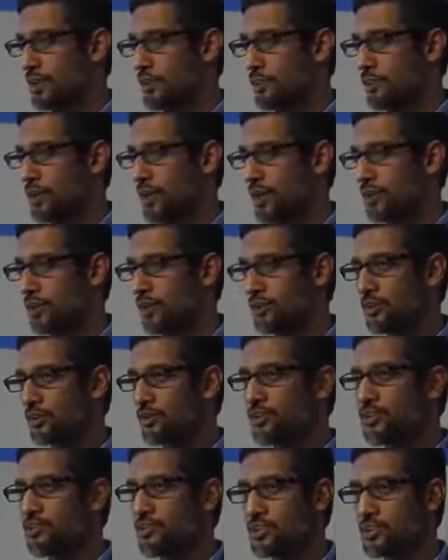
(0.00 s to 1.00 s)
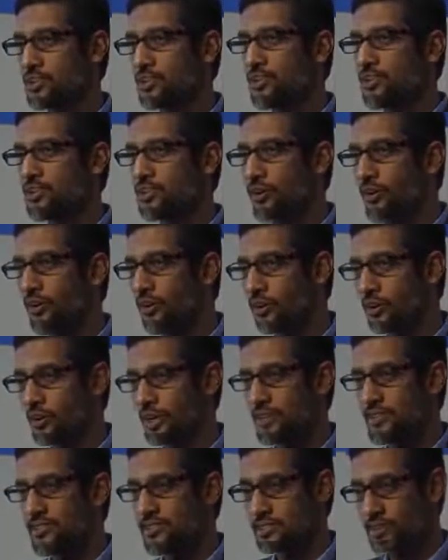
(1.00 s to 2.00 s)
We undertook this journey to
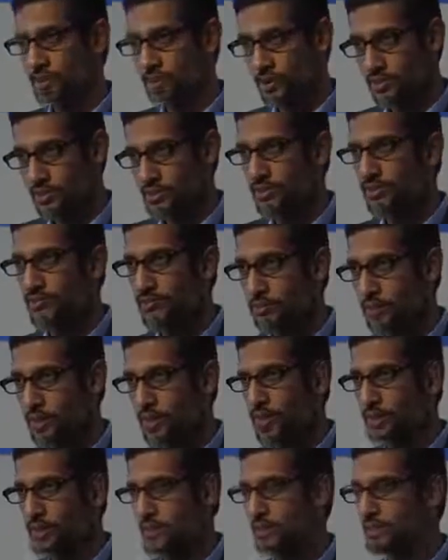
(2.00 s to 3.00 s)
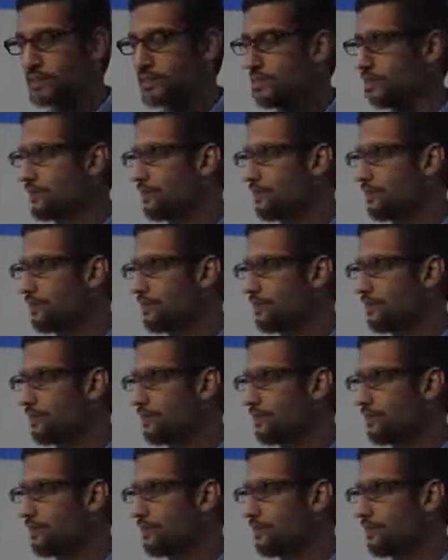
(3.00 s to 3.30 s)
organize the world's information,